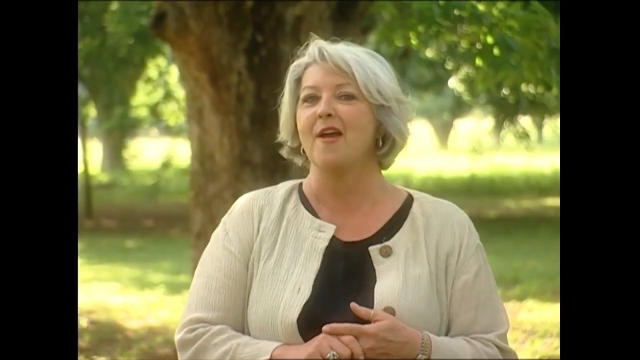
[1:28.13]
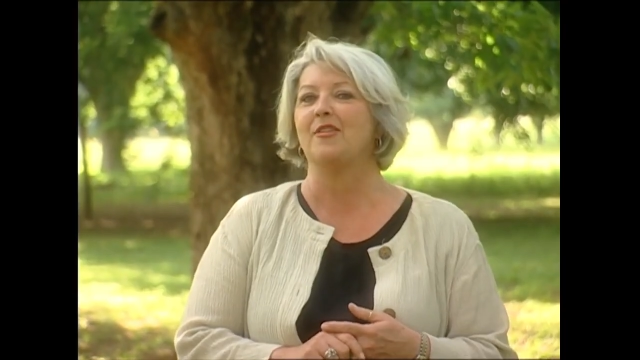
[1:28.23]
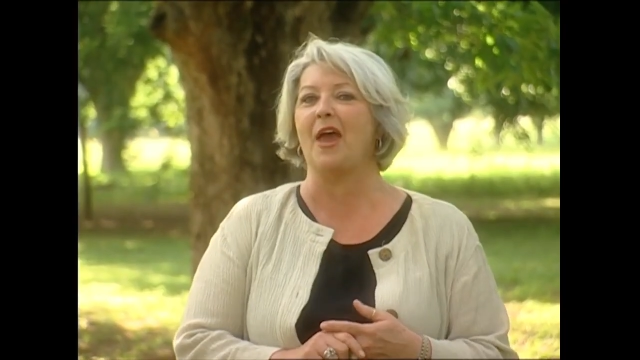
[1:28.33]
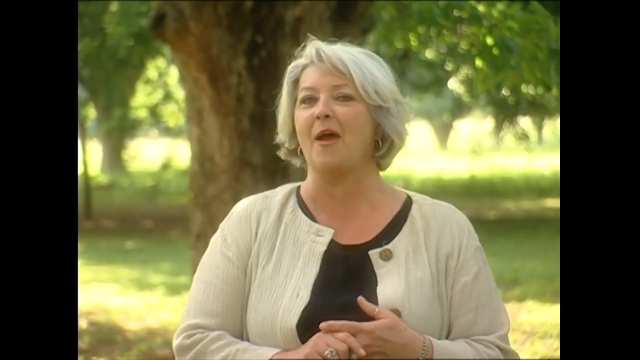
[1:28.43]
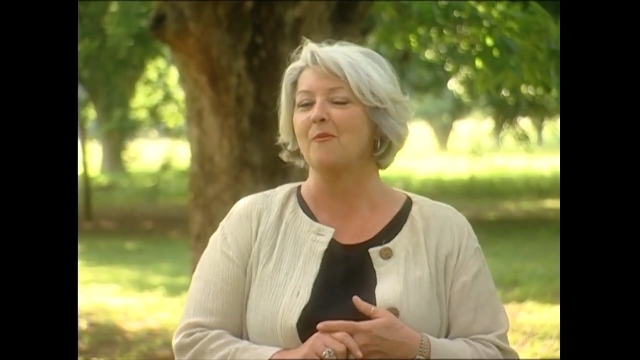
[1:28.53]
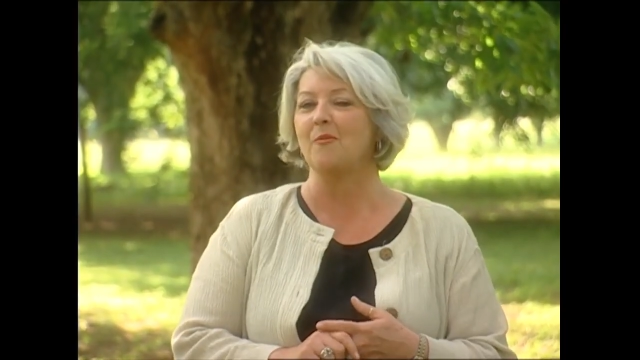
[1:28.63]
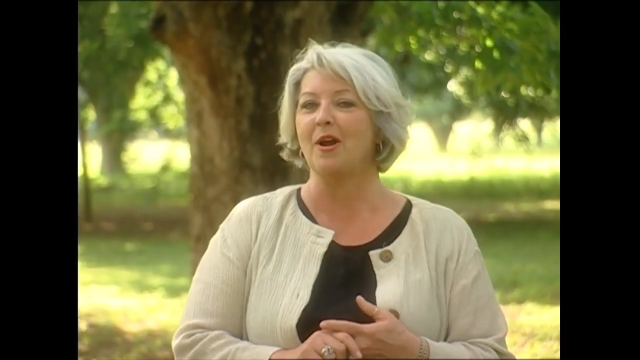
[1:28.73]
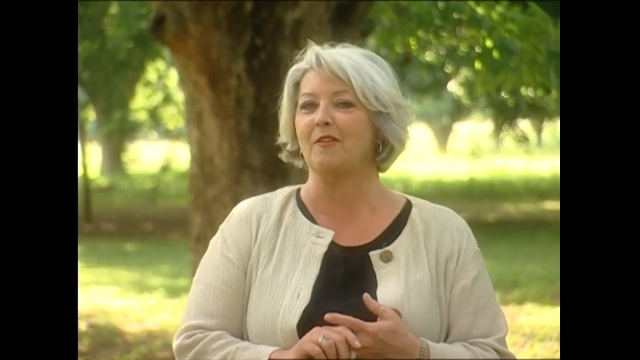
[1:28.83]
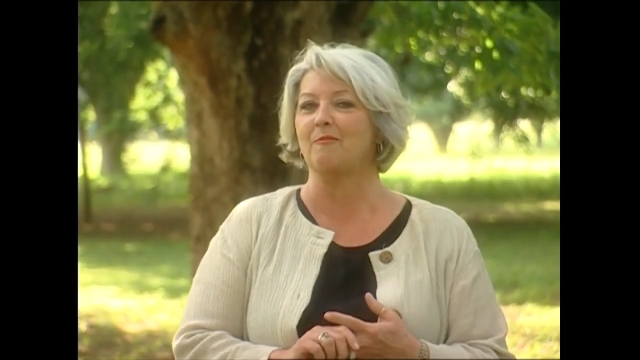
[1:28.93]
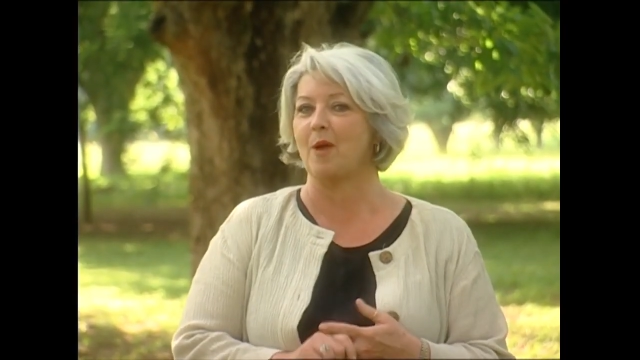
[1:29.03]
that one
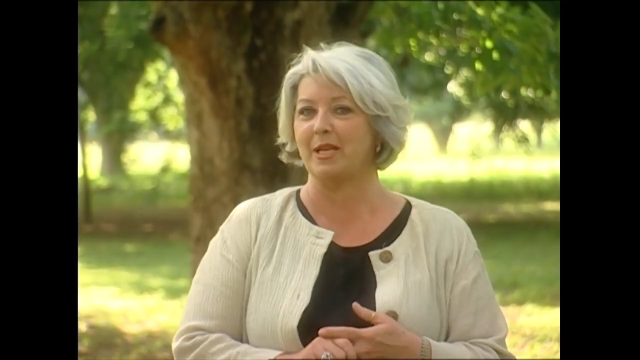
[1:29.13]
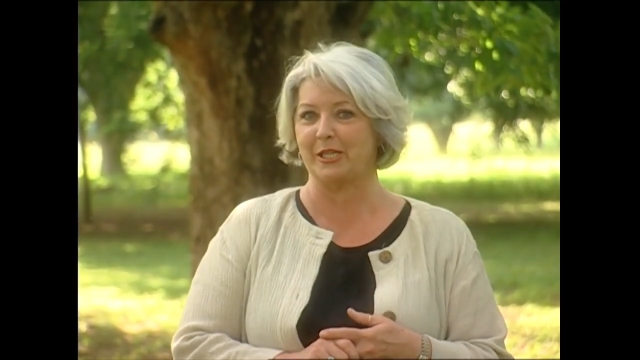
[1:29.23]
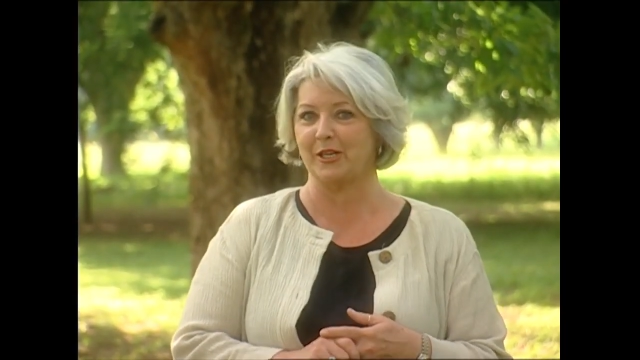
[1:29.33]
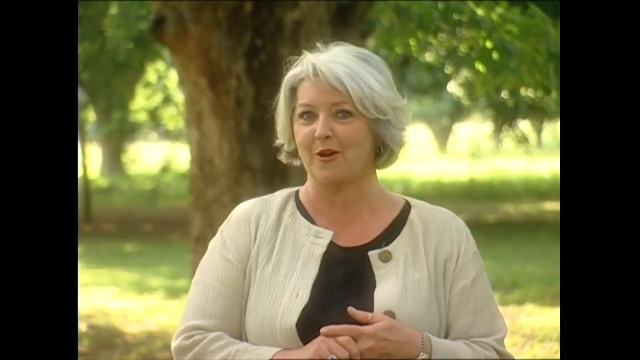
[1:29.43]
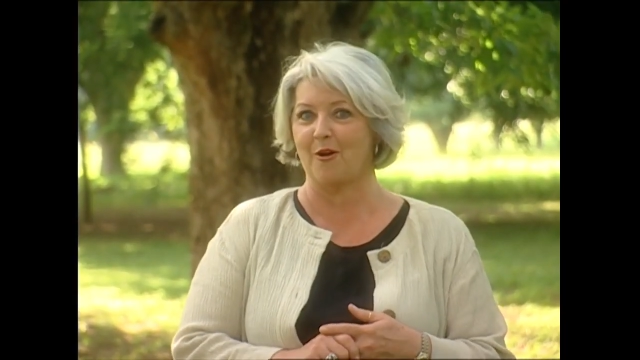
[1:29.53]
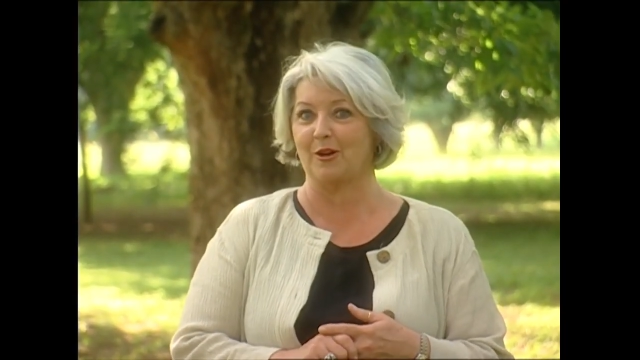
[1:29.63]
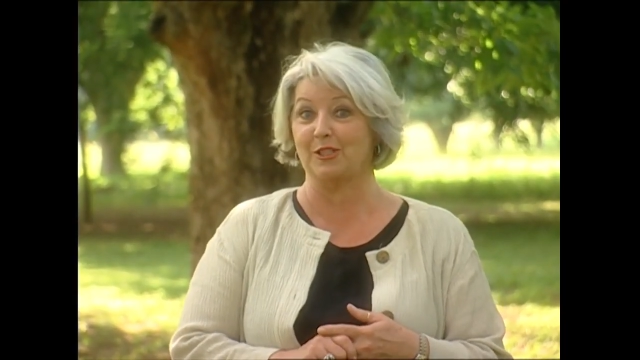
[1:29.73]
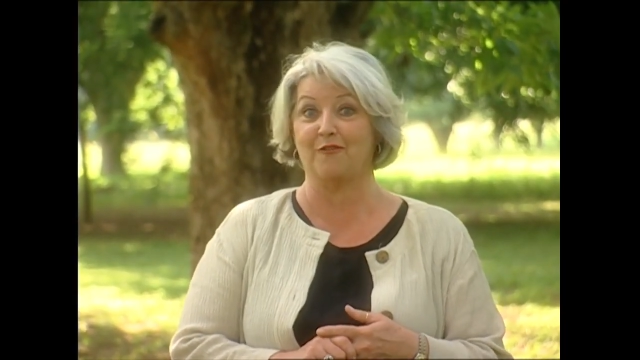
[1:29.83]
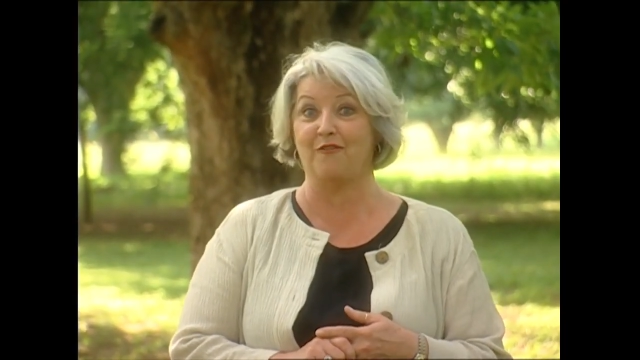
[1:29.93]
of President Carter's